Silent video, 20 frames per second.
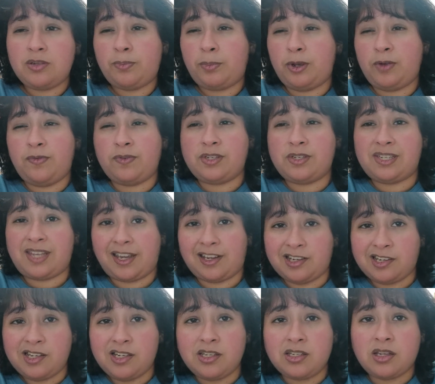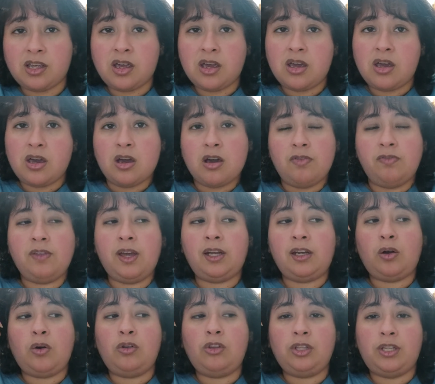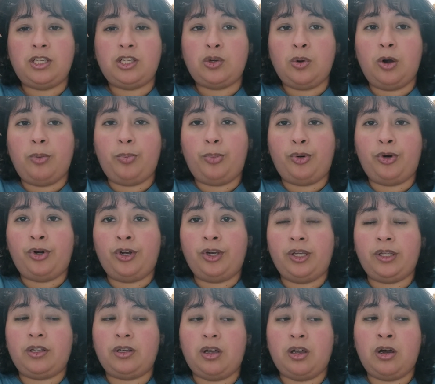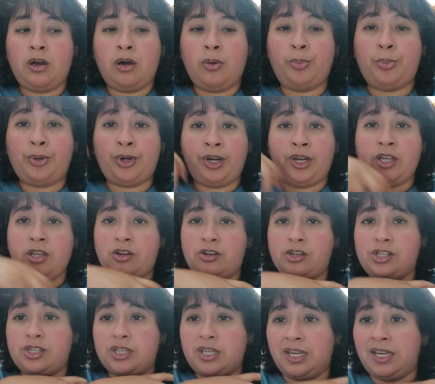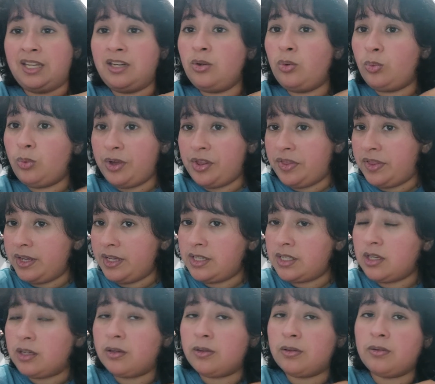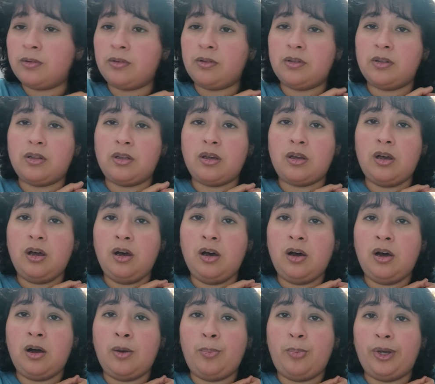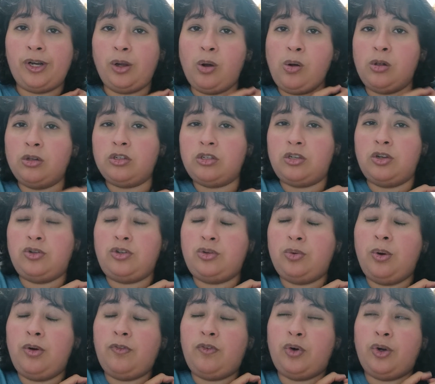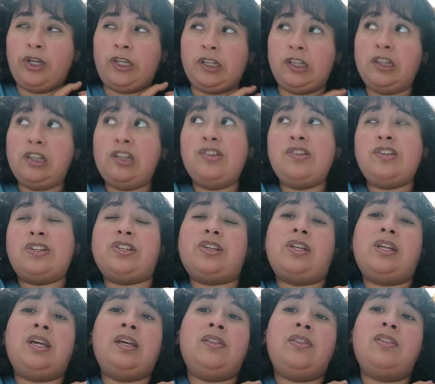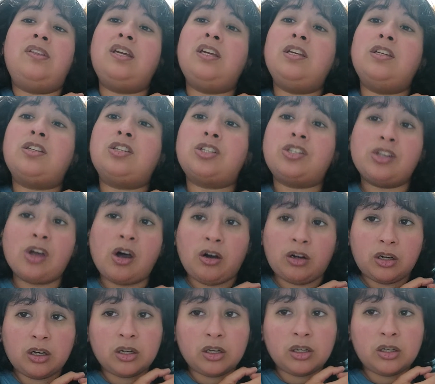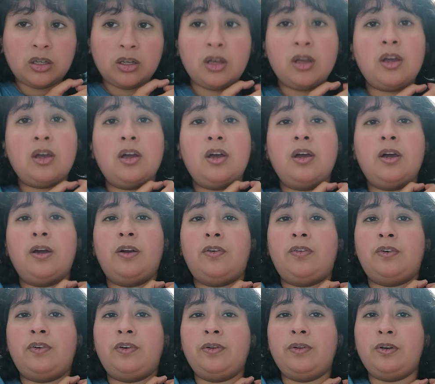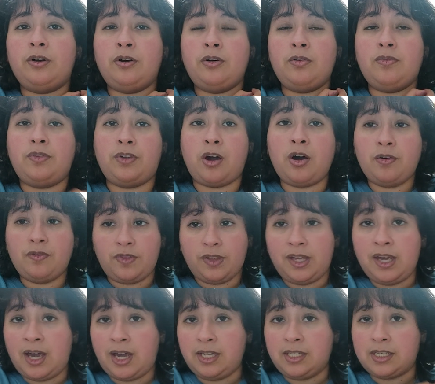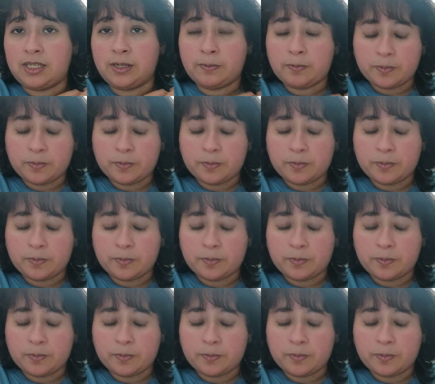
brief seconds, not only to avoid burning your skin with it, but also to avoid loosening the shock of the ice.